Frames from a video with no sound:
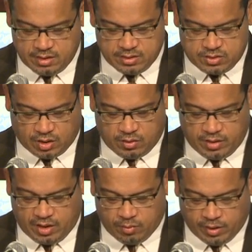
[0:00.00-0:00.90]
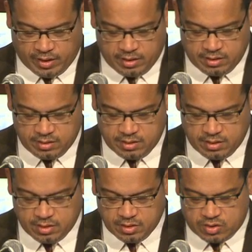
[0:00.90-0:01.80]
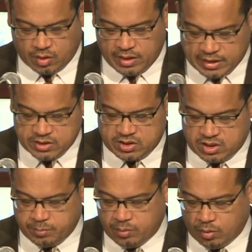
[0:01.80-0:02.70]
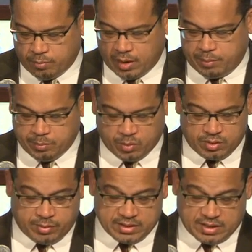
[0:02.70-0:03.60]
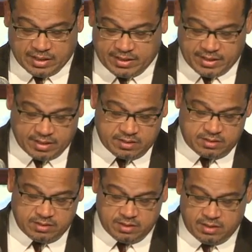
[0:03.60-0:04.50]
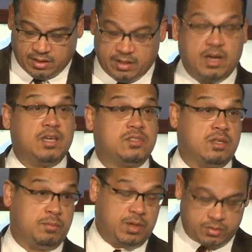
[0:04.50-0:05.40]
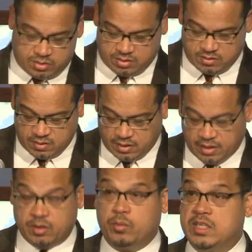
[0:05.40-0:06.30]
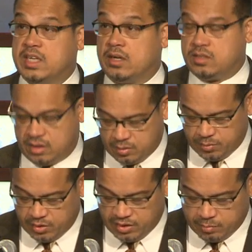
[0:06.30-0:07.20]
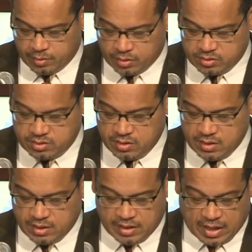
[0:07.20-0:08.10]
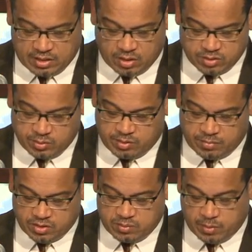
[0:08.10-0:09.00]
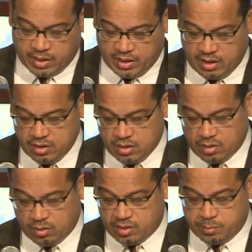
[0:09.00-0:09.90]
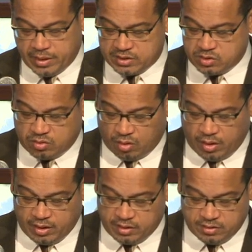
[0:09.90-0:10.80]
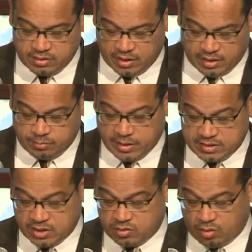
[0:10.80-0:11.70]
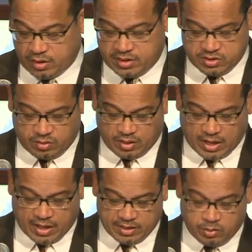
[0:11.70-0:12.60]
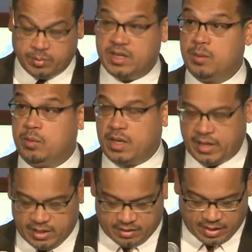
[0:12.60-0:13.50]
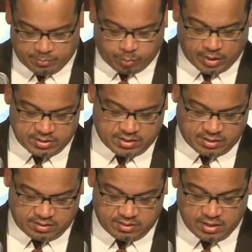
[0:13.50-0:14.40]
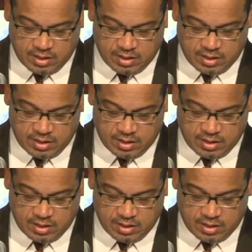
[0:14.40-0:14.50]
So anyway, so elections should be won by people with the best ideas and that hustle the most and that reach out to the community the most, not those with the most money or the best at drawing district lines or manipulating that process.